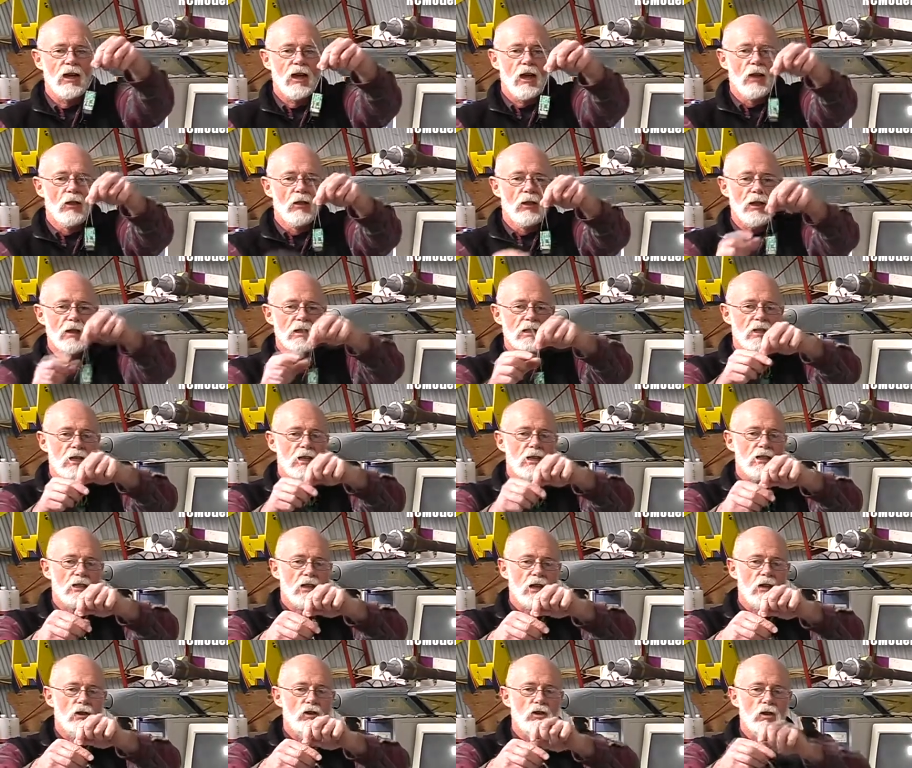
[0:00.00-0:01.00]
This is
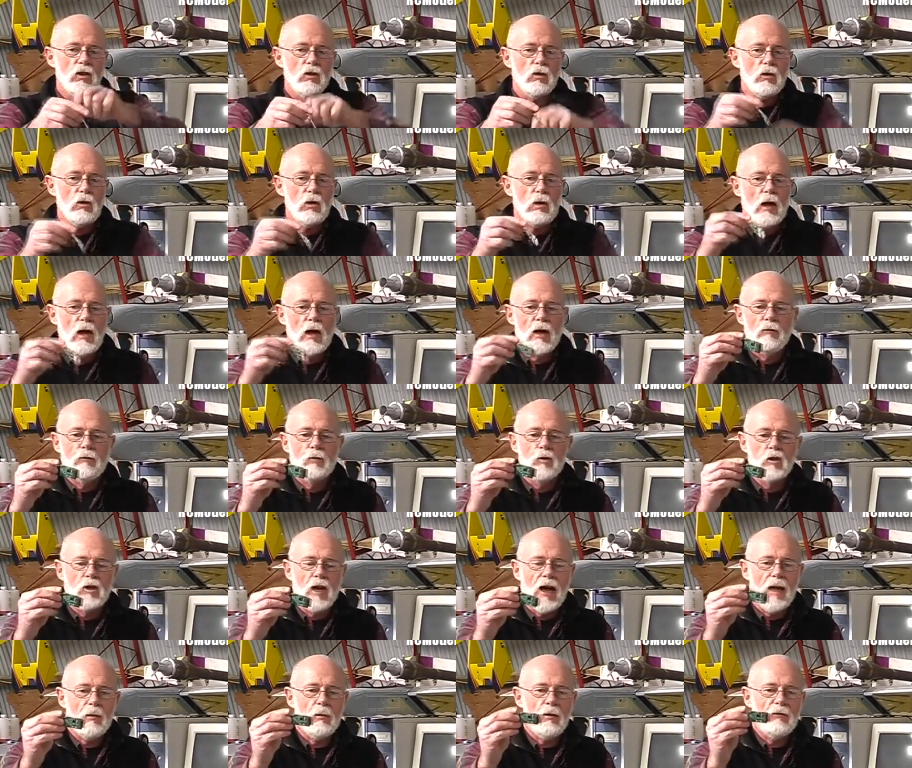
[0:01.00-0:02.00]
the new
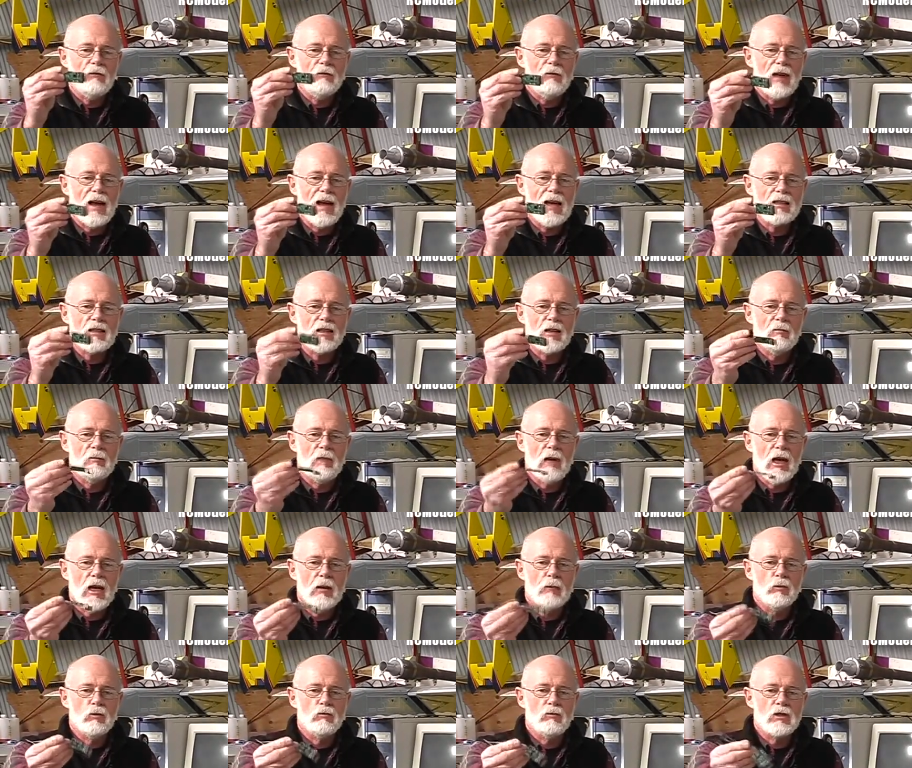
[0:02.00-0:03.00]
Futaba
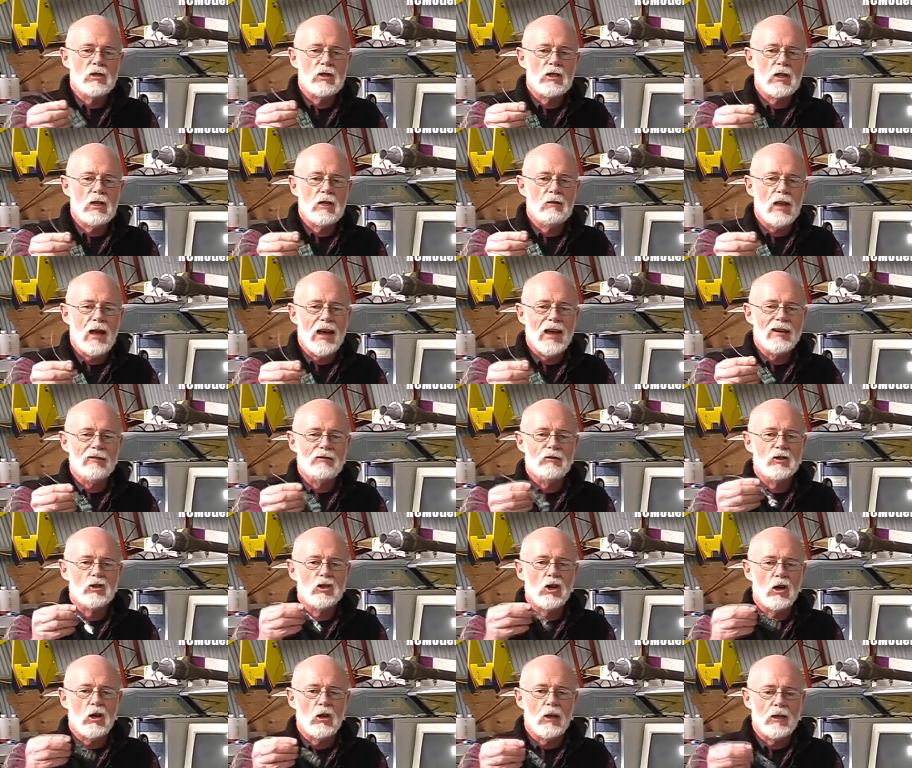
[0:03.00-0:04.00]
FASST-compatible receiver out of
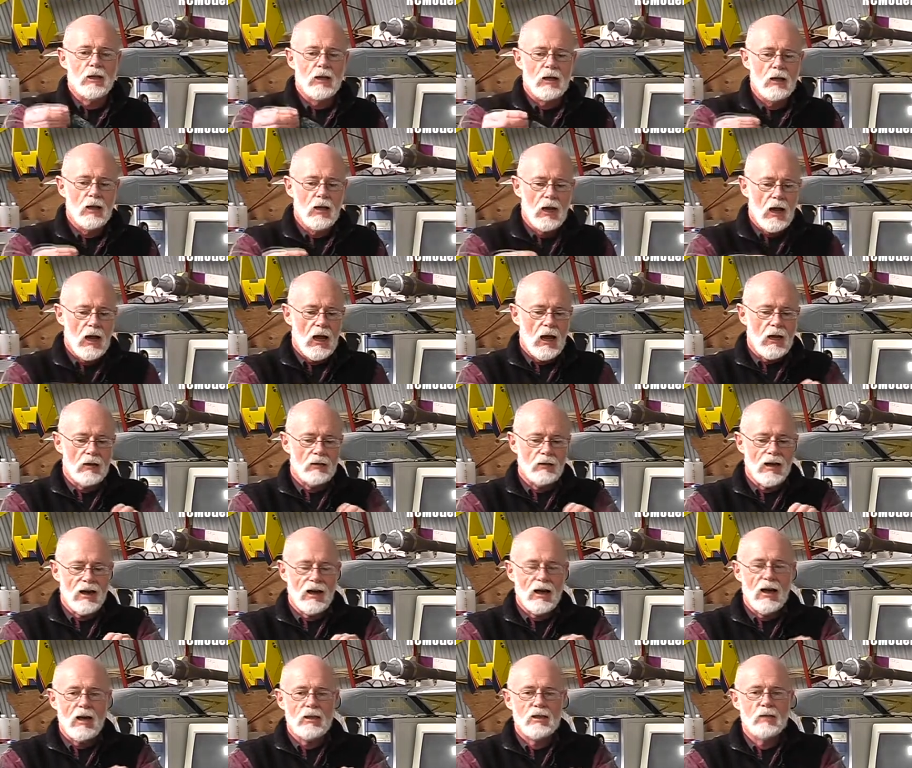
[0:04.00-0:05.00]
China, and
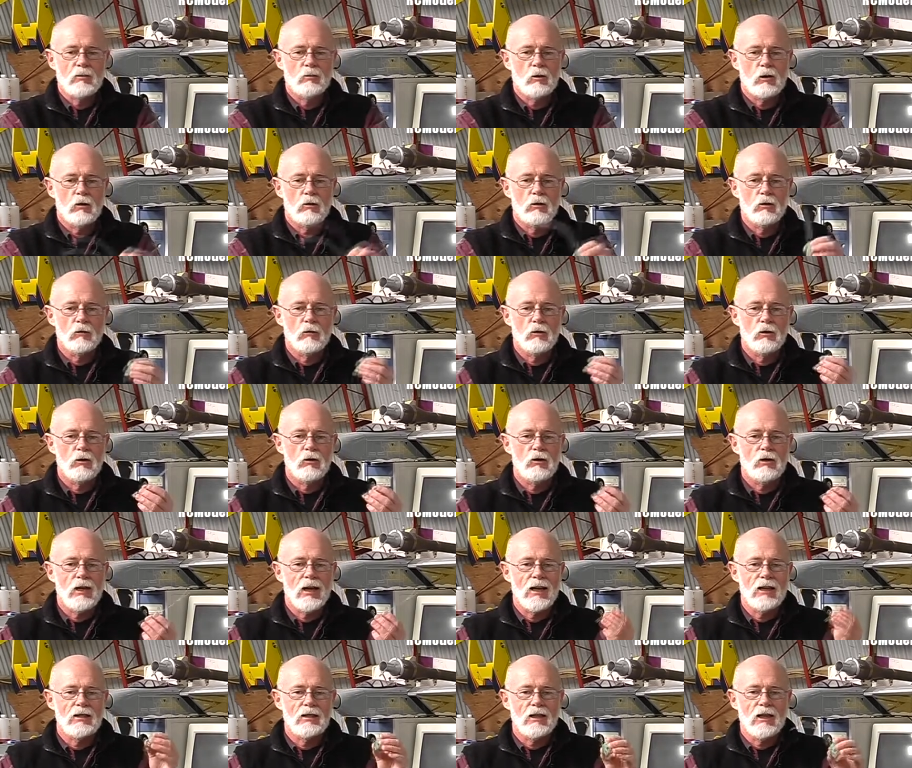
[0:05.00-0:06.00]
RC Model Reviews
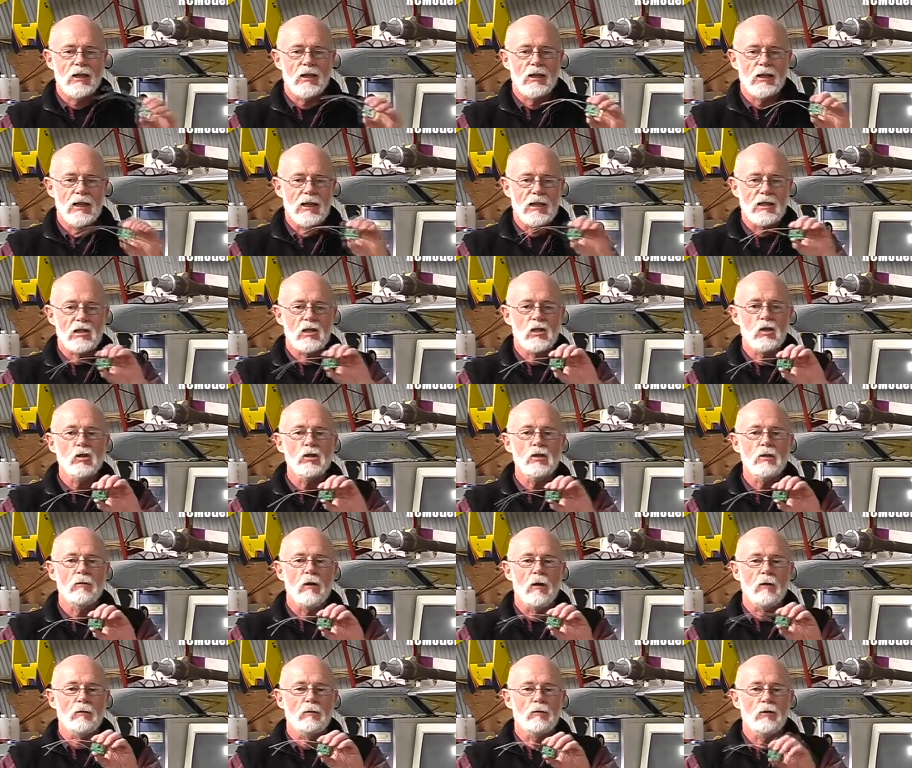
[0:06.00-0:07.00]
has the exclusive
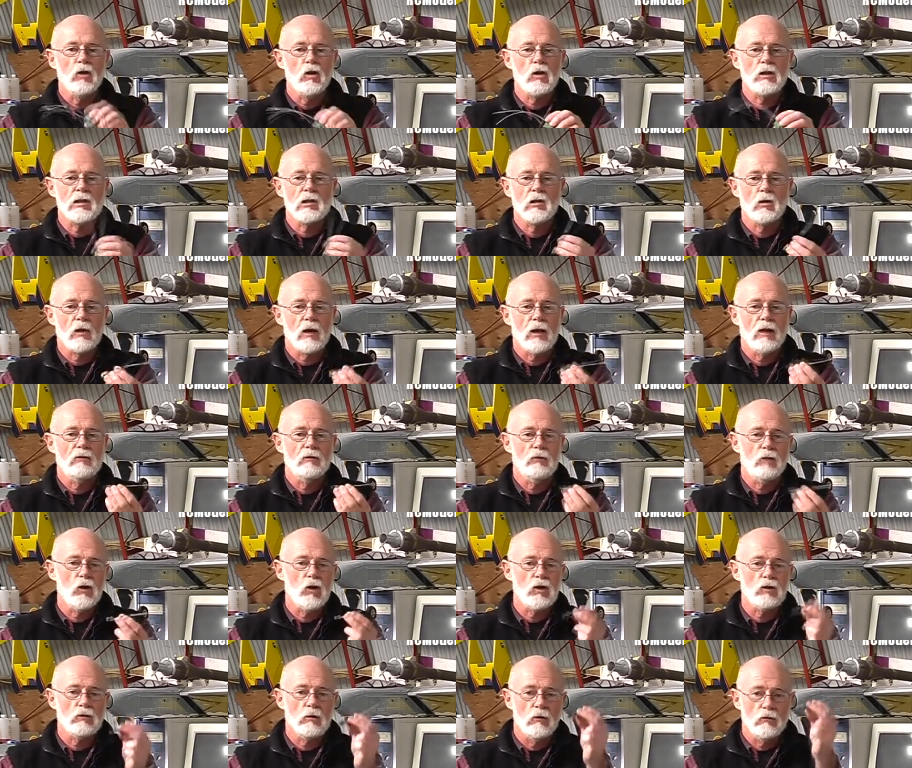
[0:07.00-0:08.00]
first look and
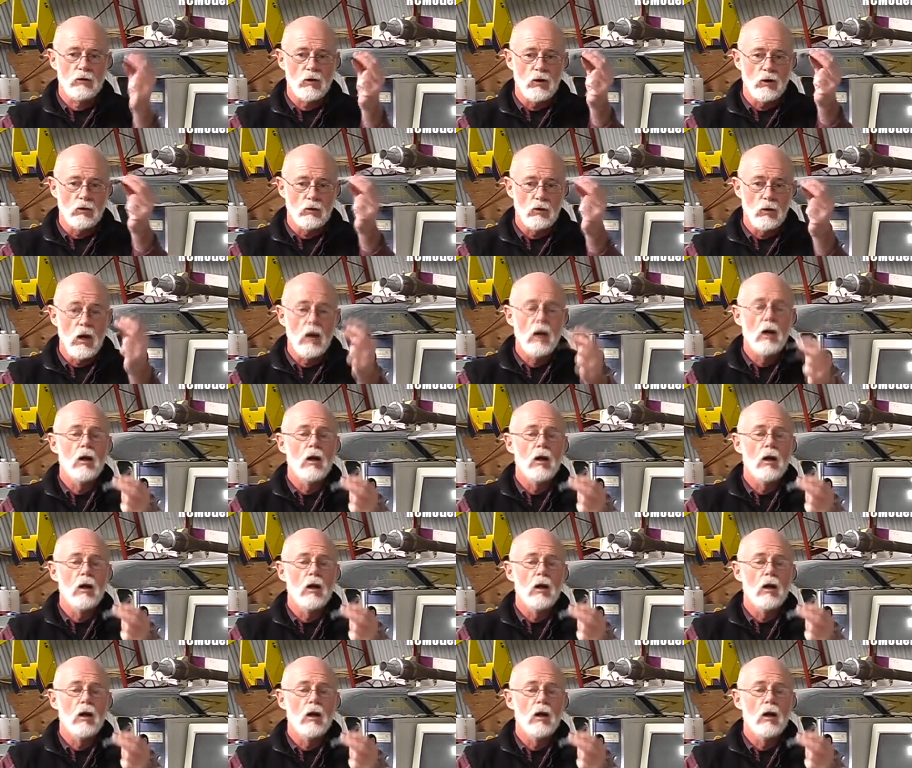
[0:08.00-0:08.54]
first review